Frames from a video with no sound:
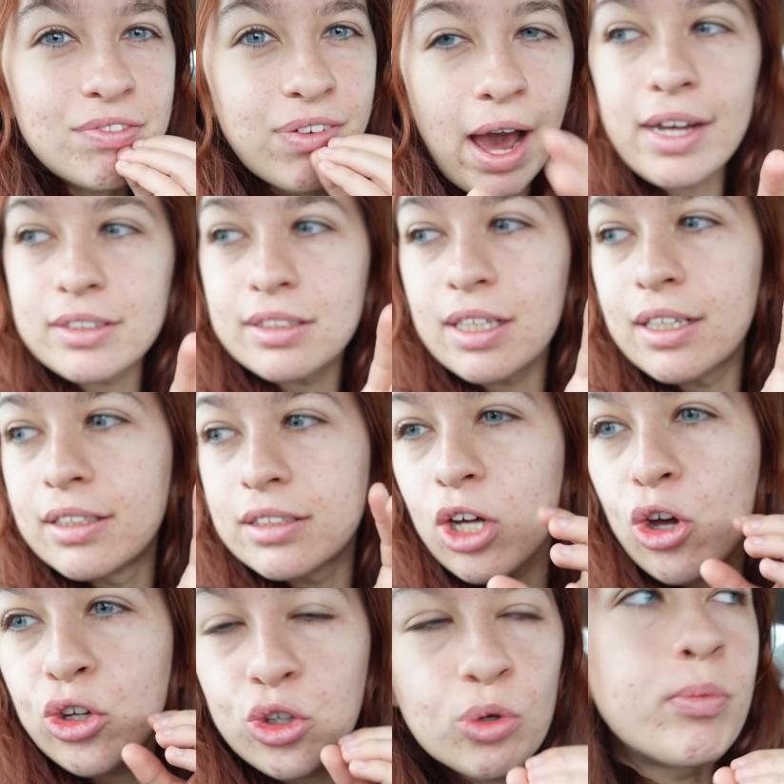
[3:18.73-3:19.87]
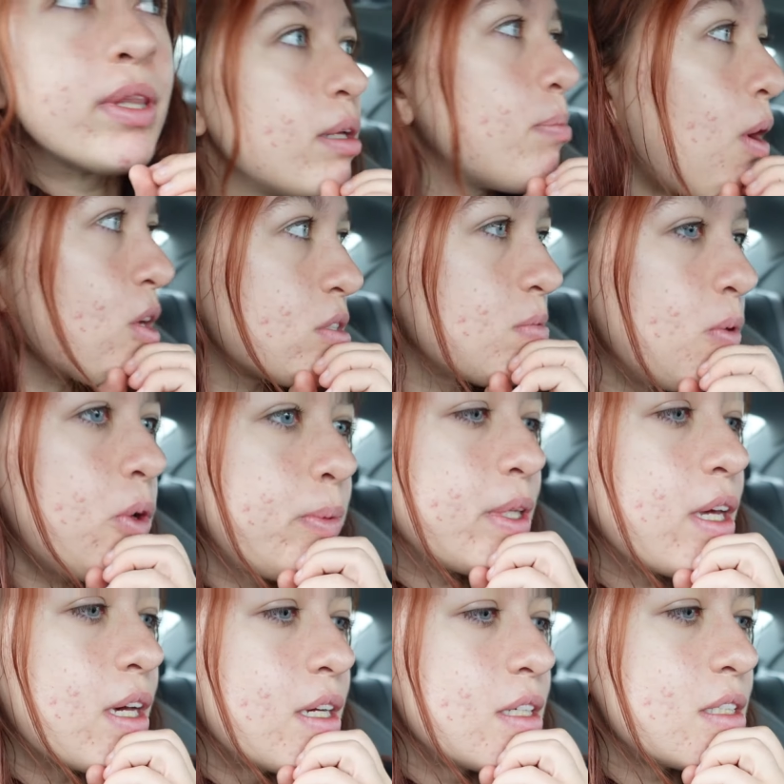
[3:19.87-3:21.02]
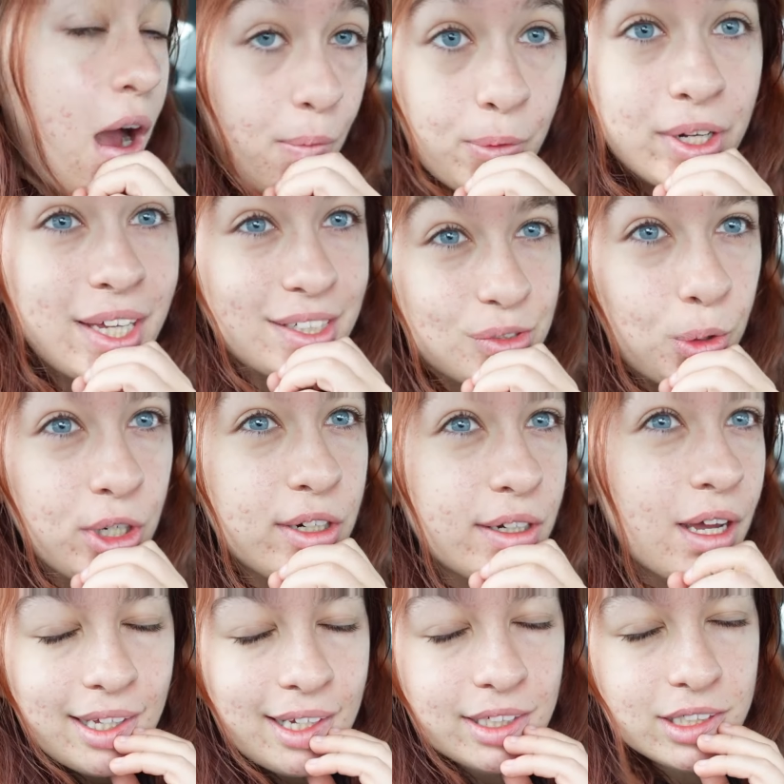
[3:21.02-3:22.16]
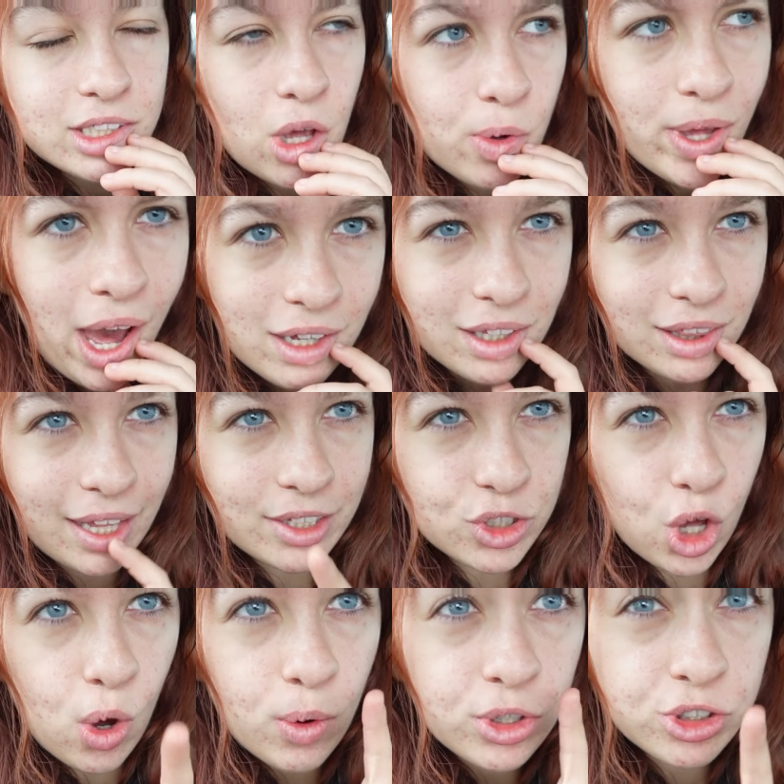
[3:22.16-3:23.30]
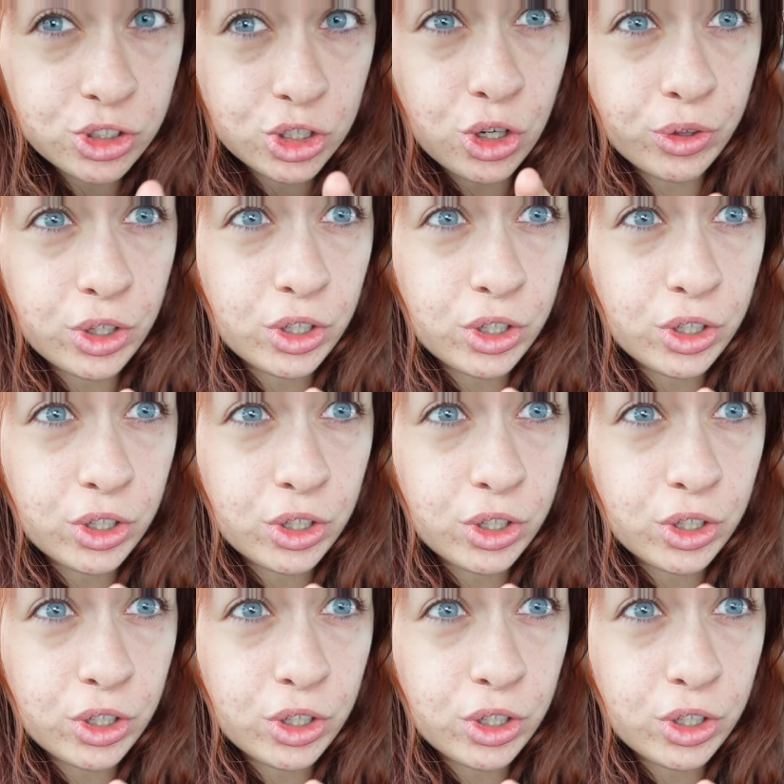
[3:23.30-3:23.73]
fast as humanly possible because I wanna get to work. So yeah, let's go secure the